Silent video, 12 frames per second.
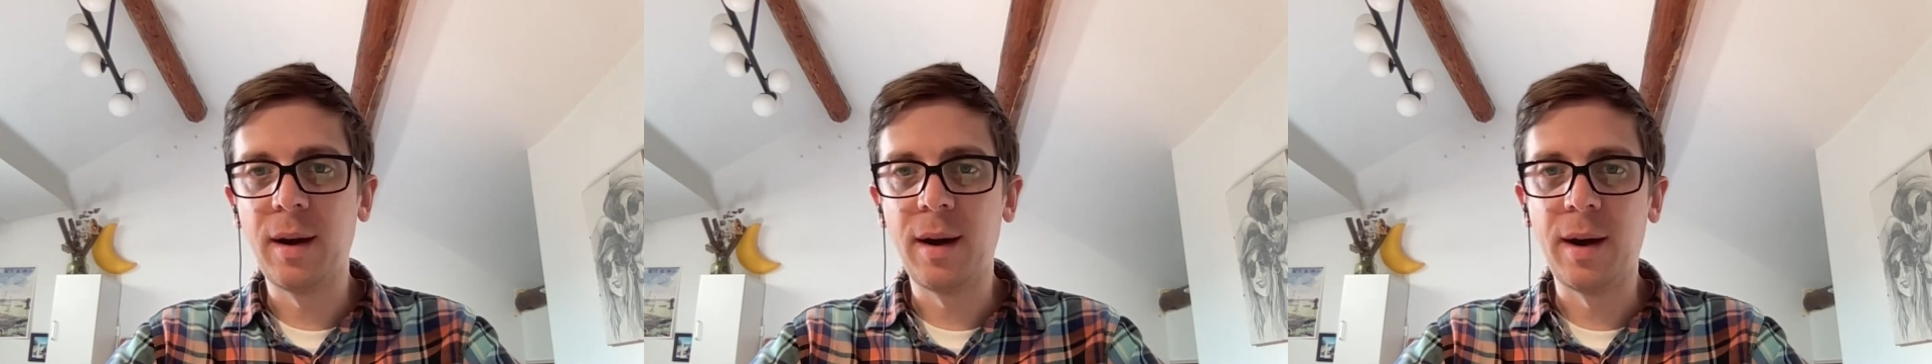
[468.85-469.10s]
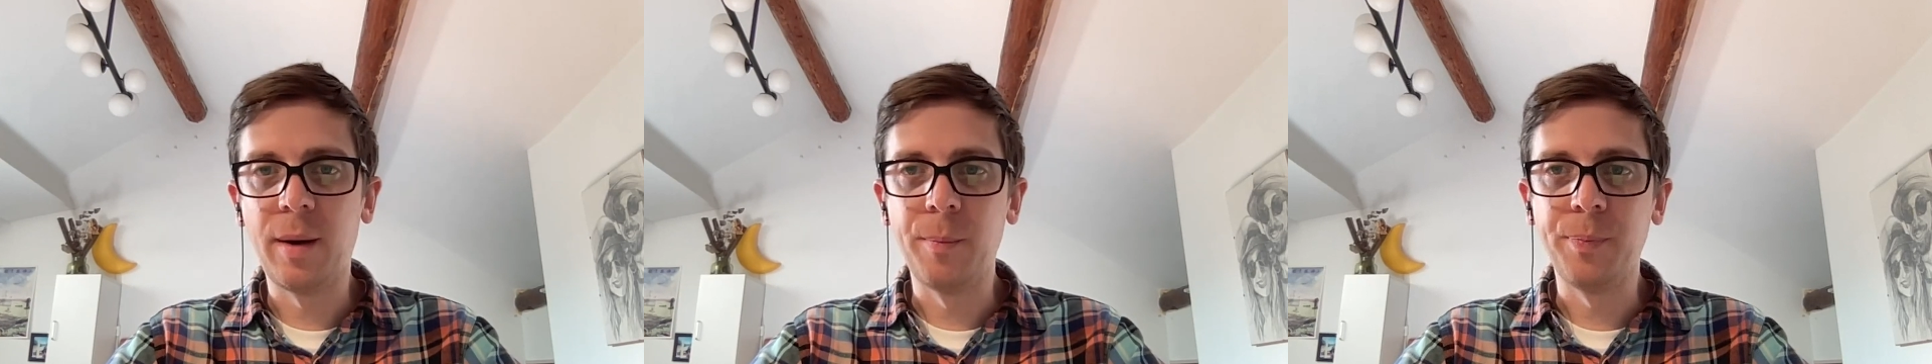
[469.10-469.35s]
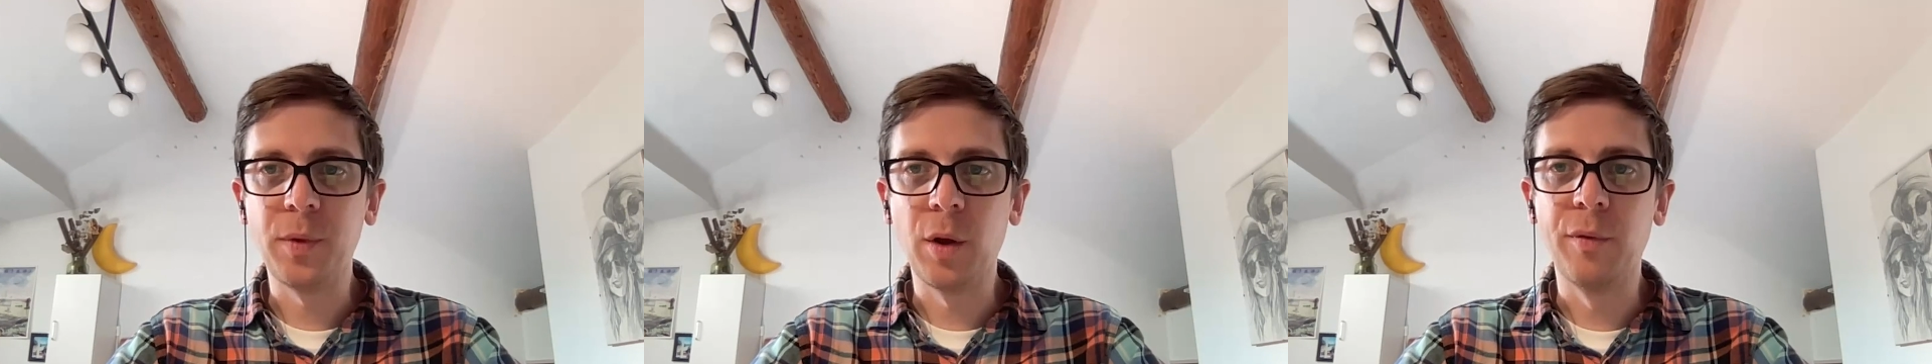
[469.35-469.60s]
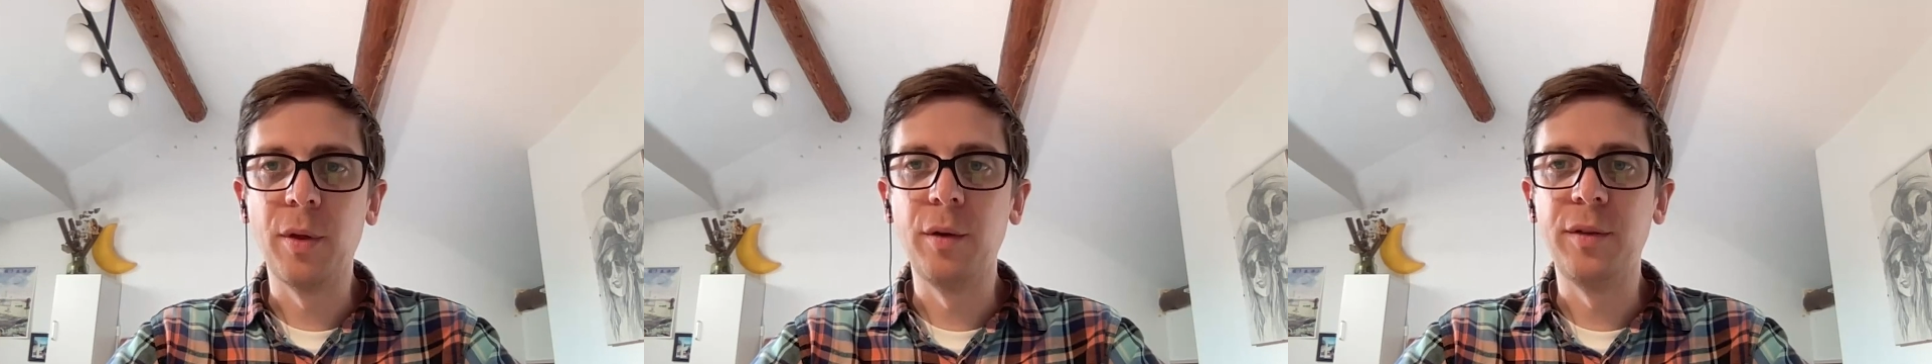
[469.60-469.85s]

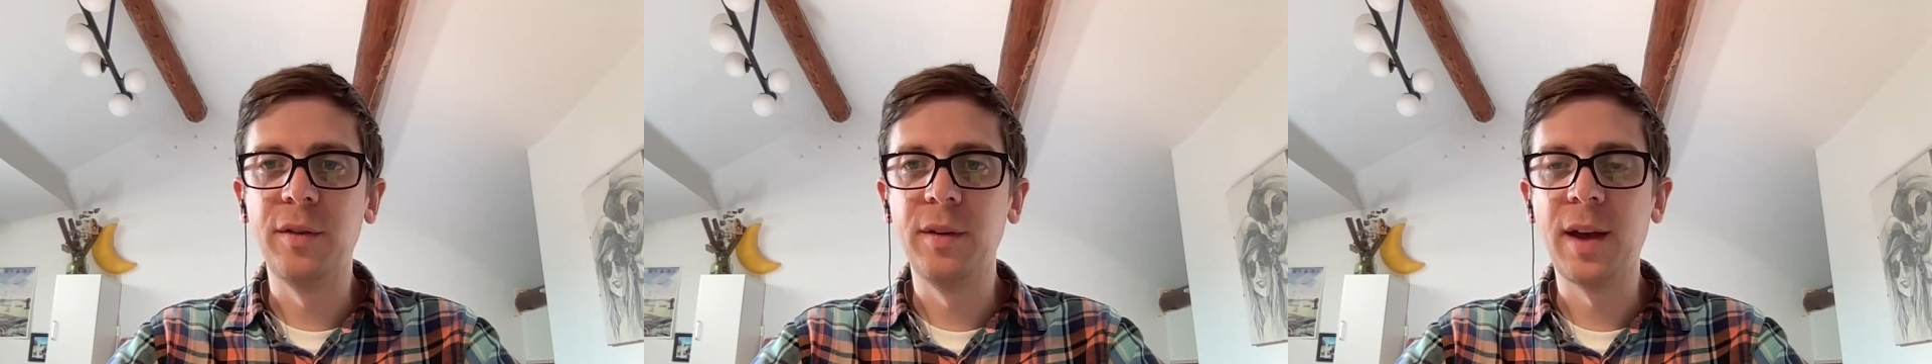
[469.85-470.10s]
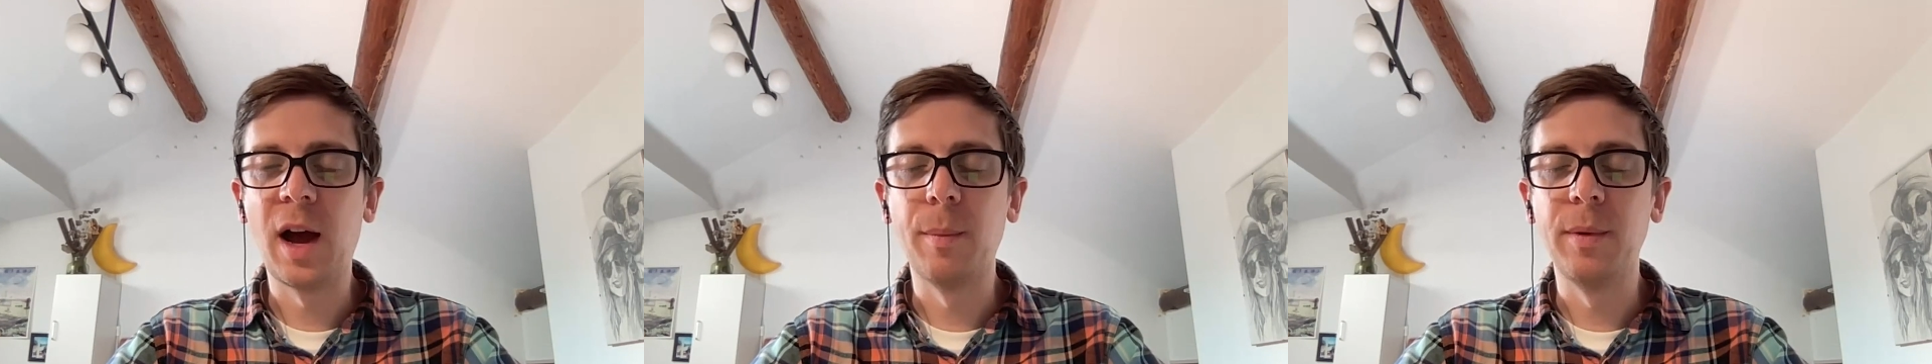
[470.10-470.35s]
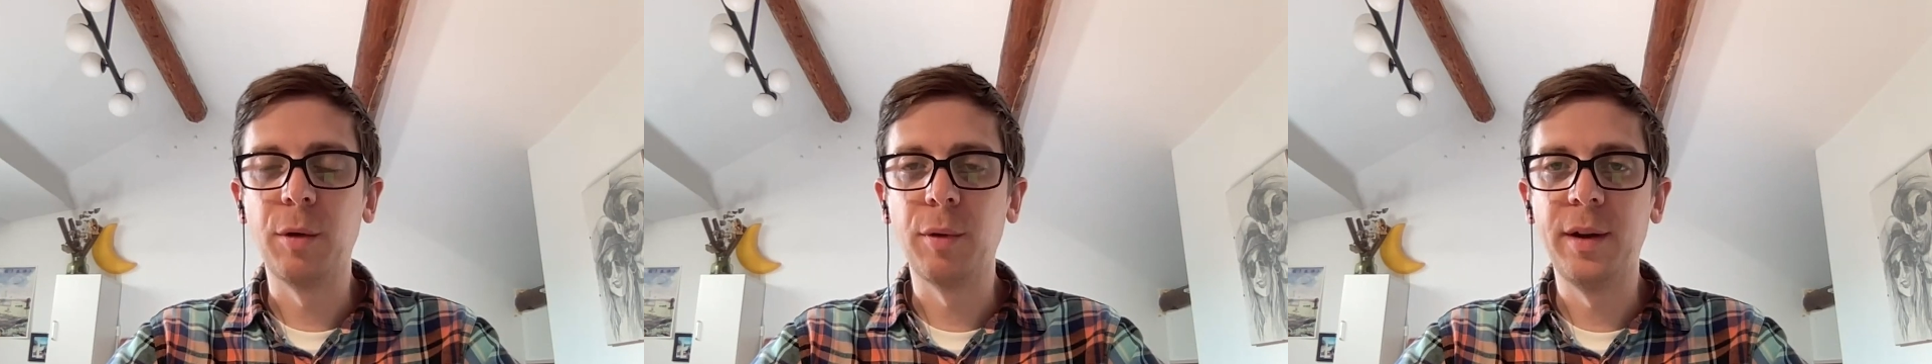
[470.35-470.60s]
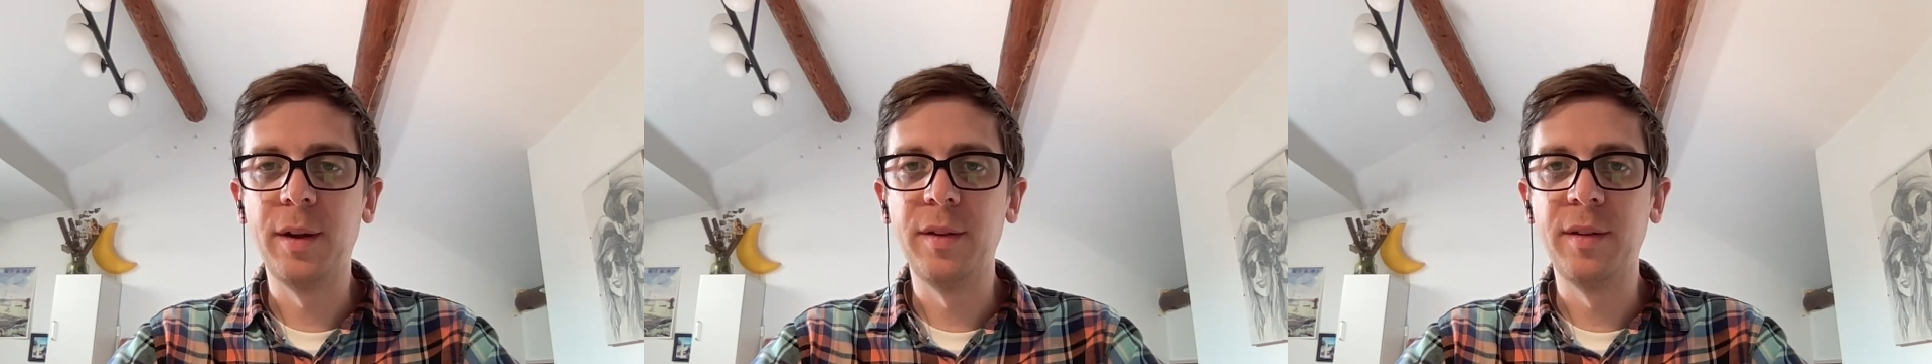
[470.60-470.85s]
of those carbon
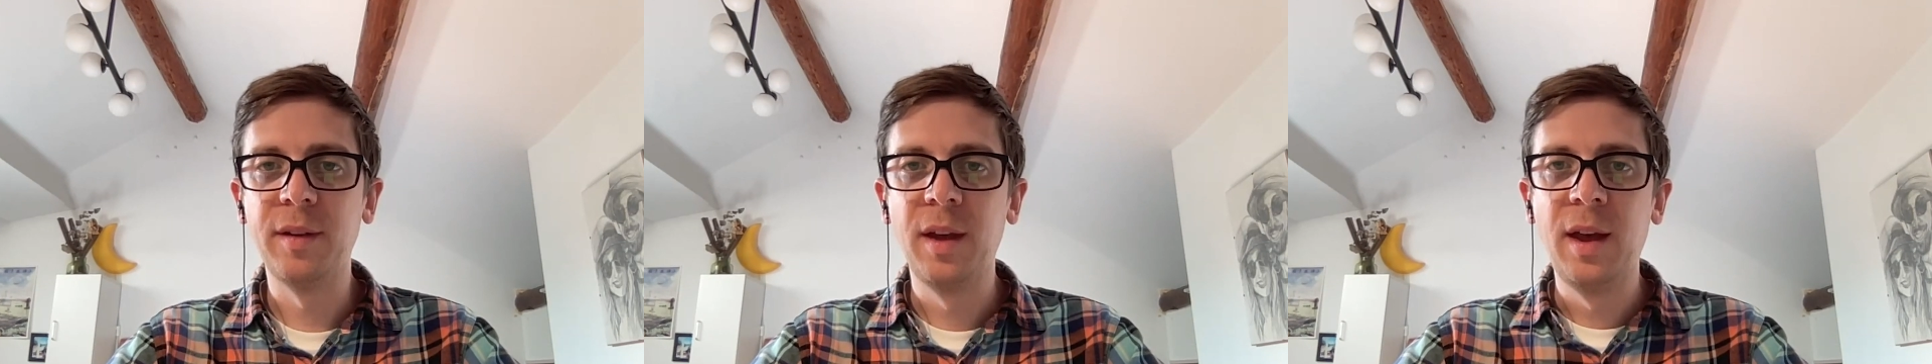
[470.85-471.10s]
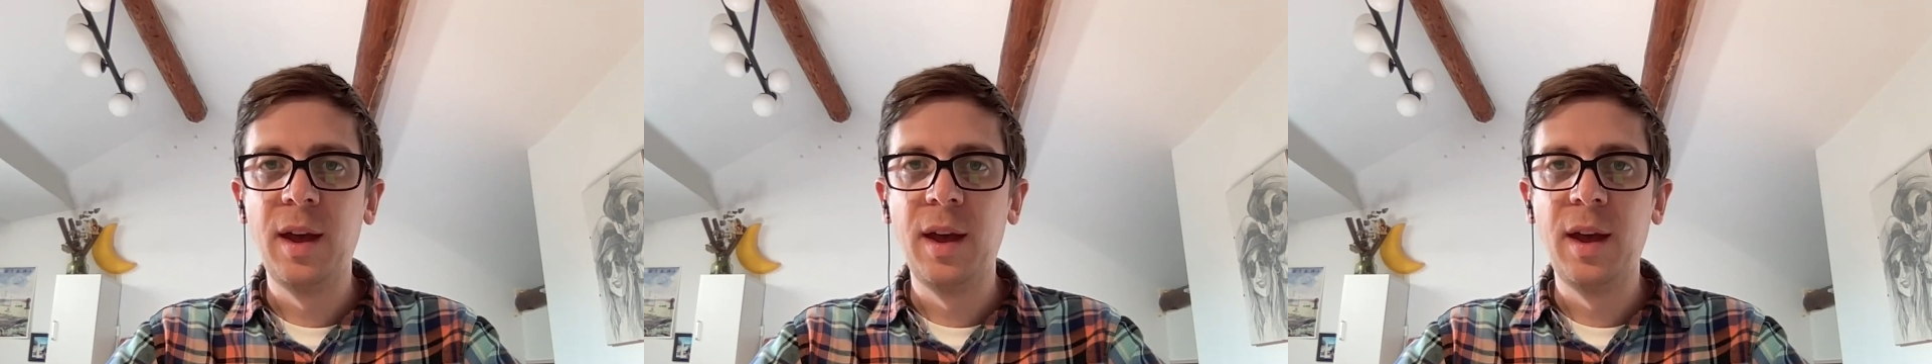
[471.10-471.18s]
credits